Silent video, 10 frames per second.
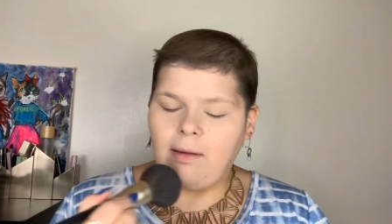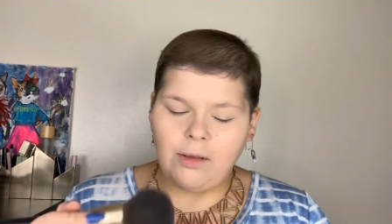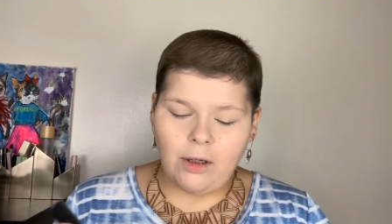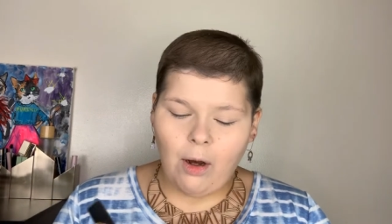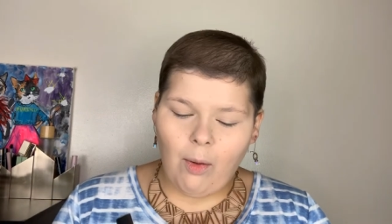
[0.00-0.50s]

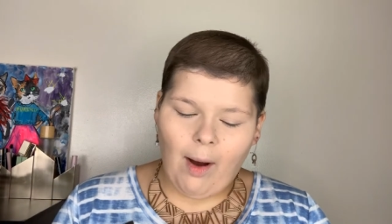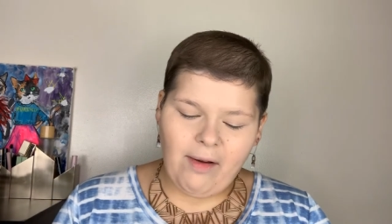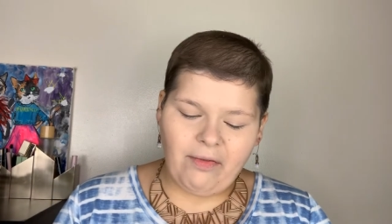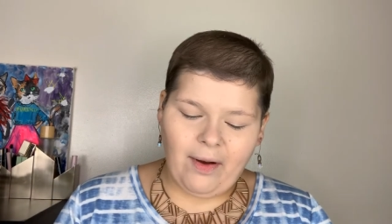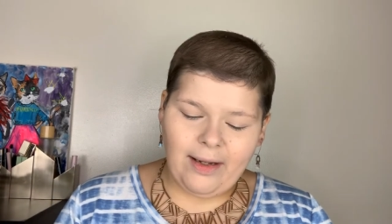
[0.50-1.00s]
So I
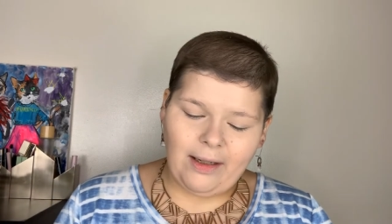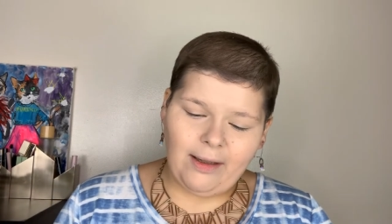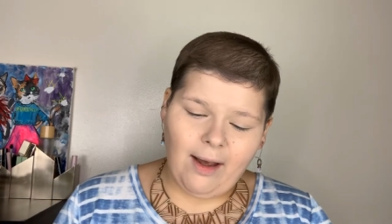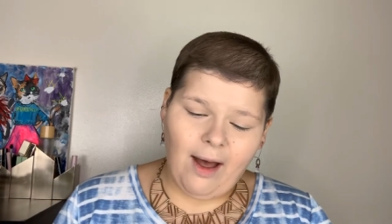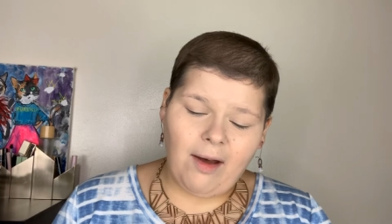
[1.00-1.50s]

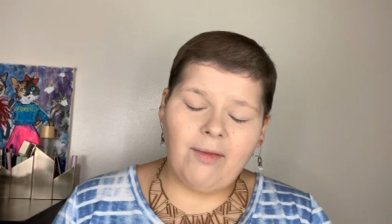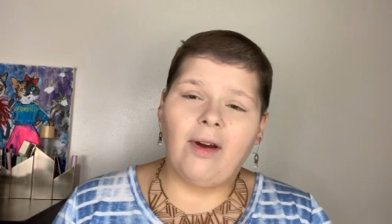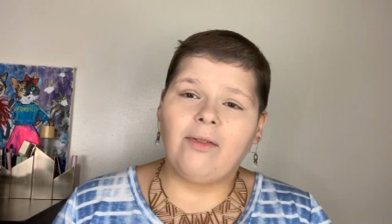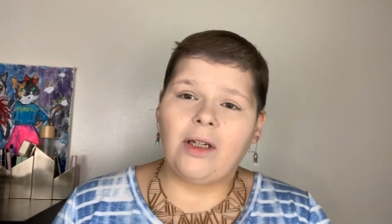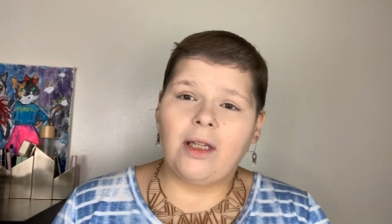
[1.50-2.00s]
finally have
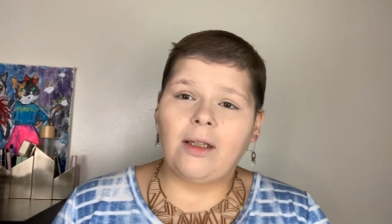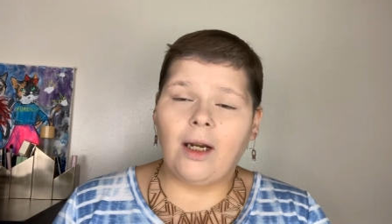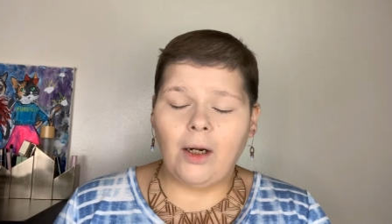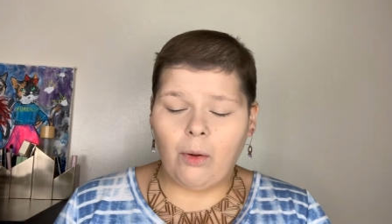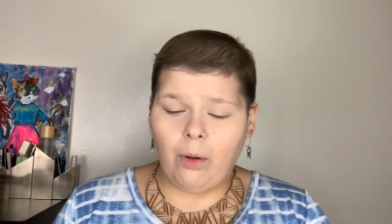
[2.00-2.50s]
everything that
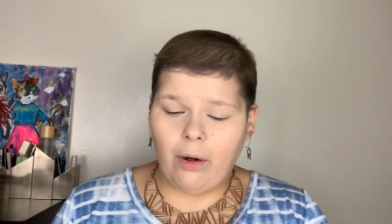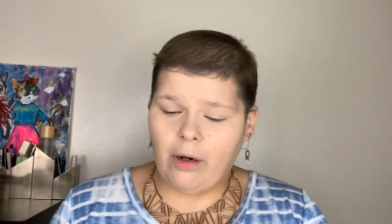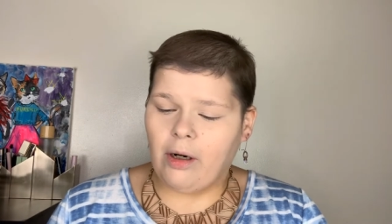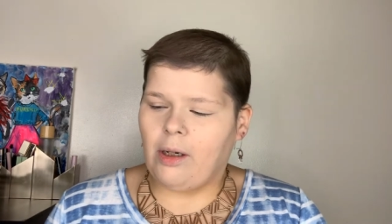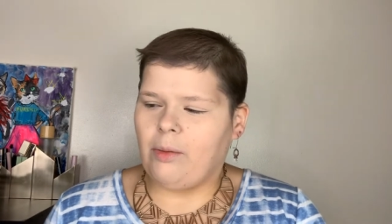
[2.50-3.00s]
I
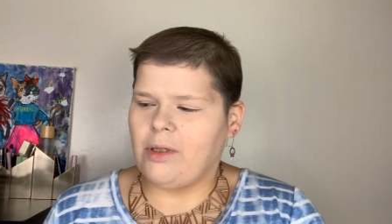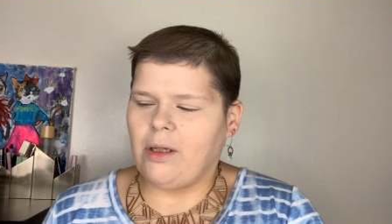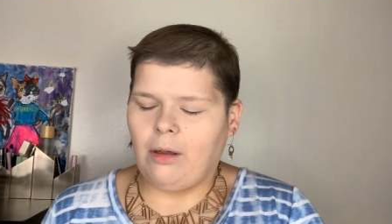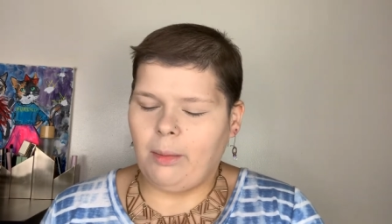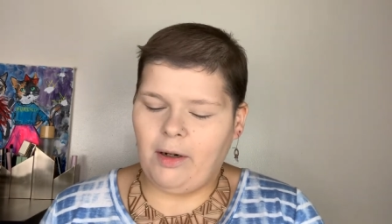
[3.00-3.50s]
ordered. It was a
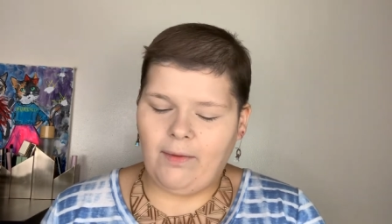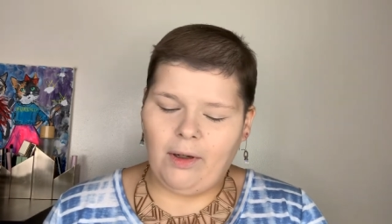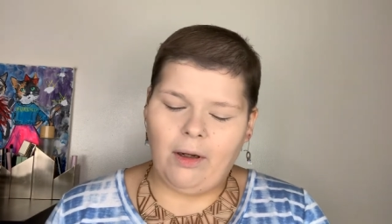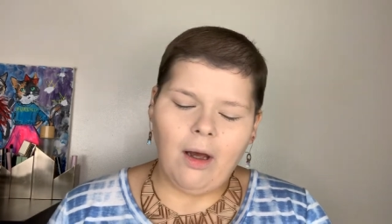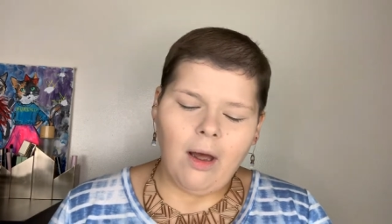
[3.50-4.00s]
little bit of
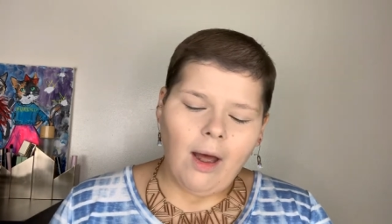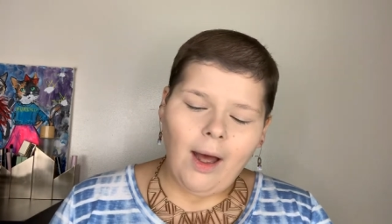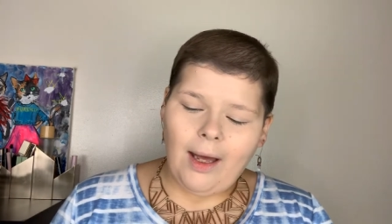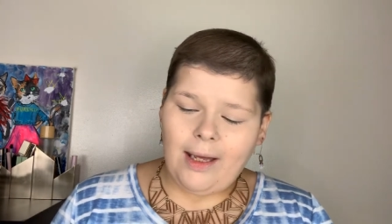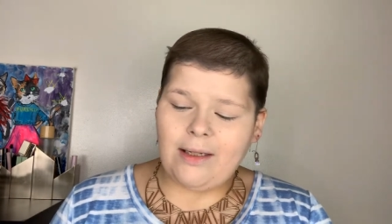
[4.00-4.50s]
a
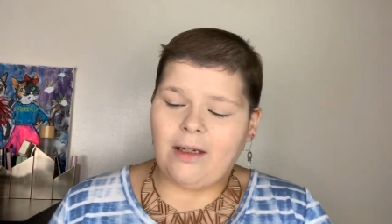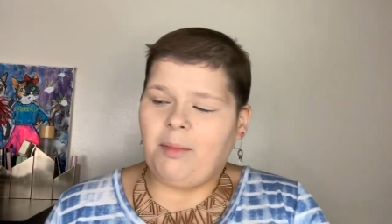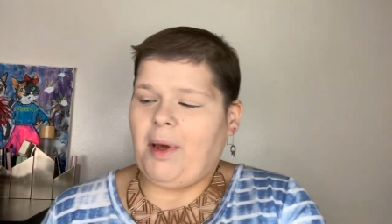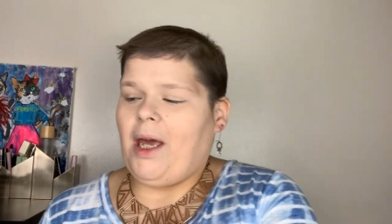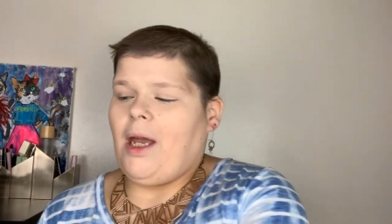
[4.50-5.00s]

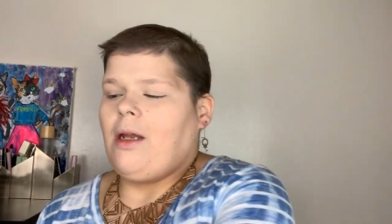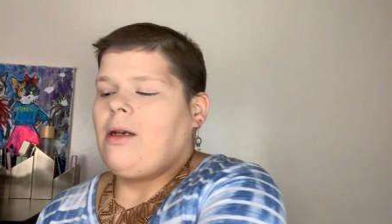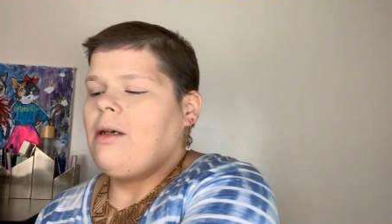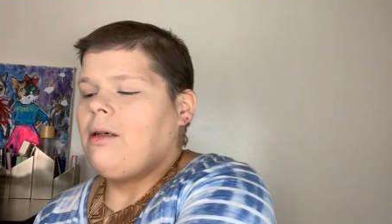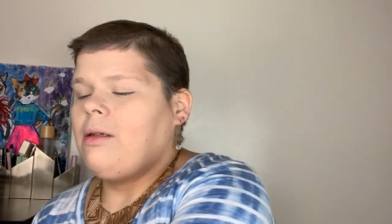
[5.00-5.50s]

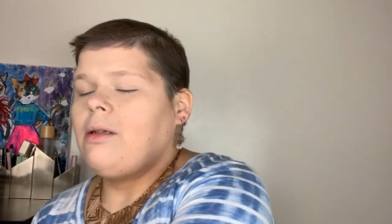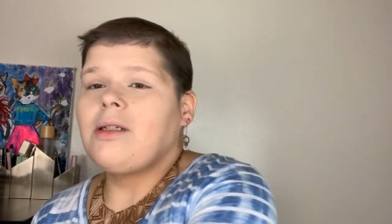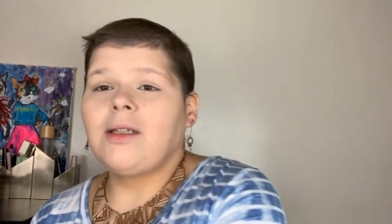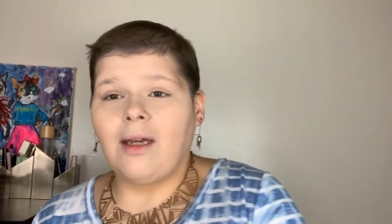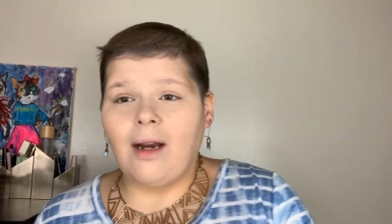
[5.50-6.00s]
escapade
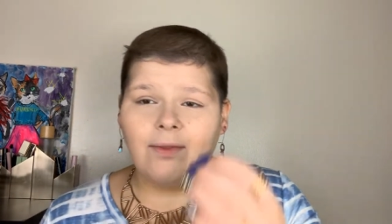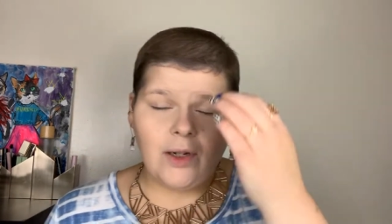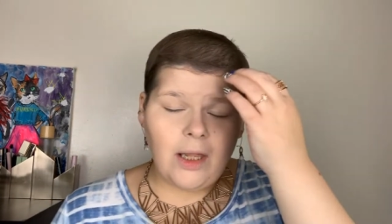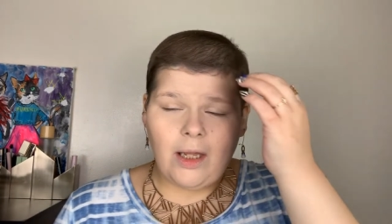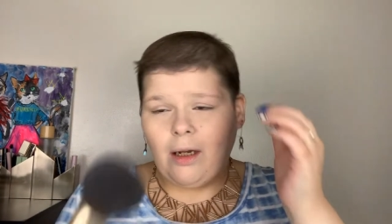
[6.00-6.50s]
to get
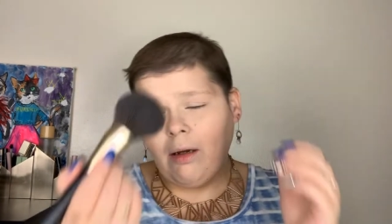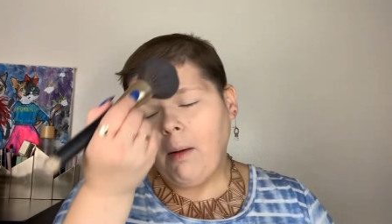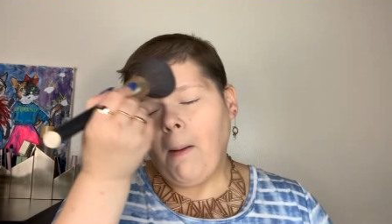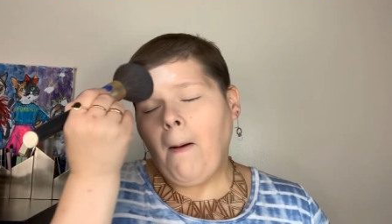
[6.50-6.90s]
everything.